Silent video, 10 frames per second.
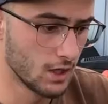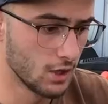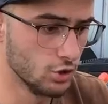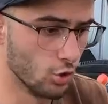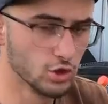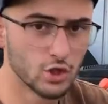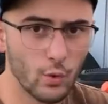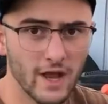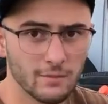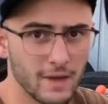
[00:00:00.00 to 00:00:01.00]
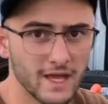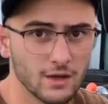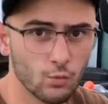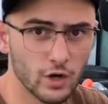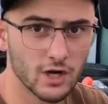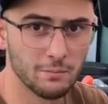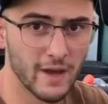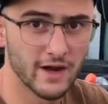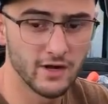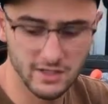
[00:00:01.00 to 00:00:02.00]
The only way to make it work
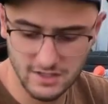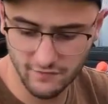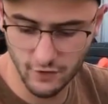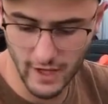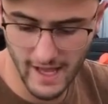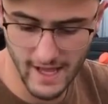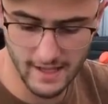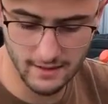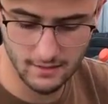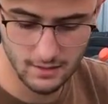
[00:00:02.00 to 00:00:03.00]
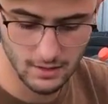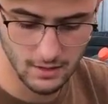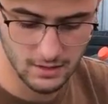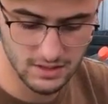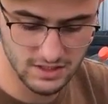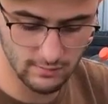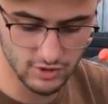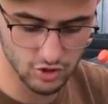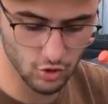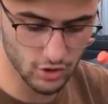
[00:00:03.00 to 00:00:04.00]
better is if you had some
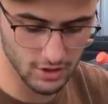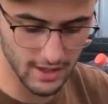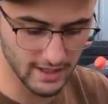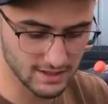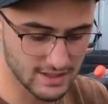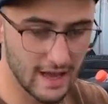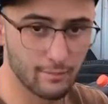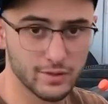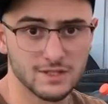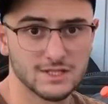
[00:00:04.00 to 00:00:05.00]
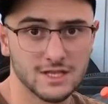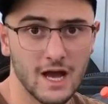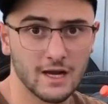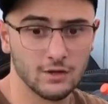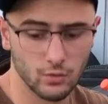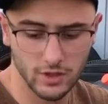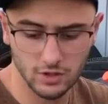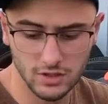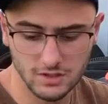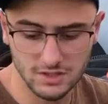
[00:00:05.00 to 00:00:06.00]
sort of like template slide to where
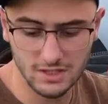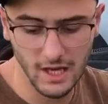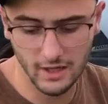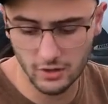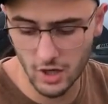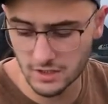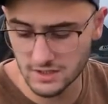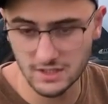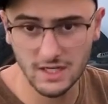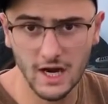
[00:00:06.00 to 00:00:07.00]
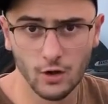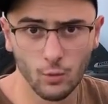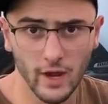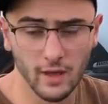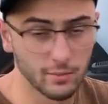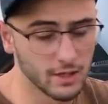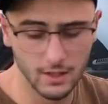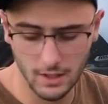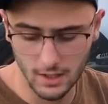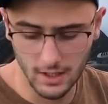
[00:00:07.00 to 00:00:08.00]
you can slide across the entire way, but
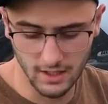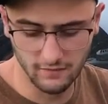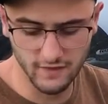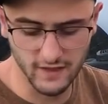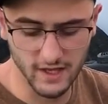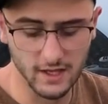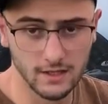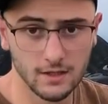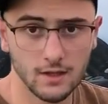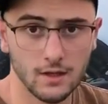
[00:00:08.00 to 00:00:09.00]
even then,